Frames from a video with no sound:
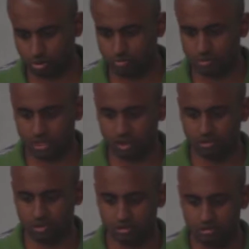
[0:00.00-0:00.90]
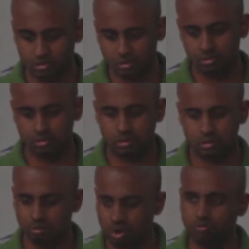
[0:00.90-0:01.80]
open cavity,
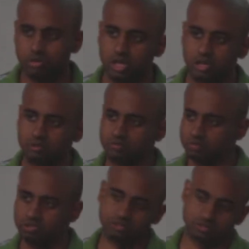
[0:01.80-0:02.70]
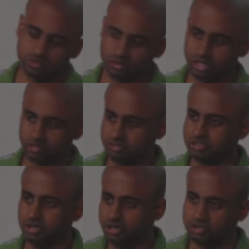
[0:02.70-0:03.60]
the boundary layer, which is
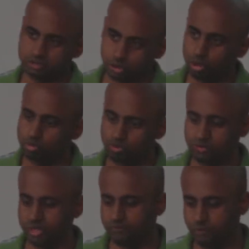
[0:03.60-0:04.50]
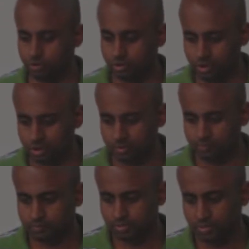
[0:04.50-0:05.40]
essentially a slow-moving fluid,
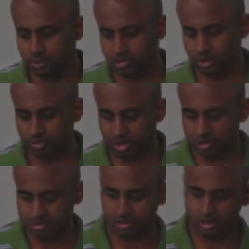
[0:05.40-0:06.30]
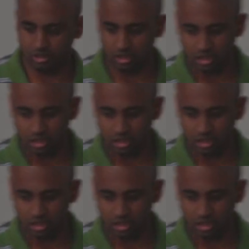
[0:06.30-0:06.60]
separates at the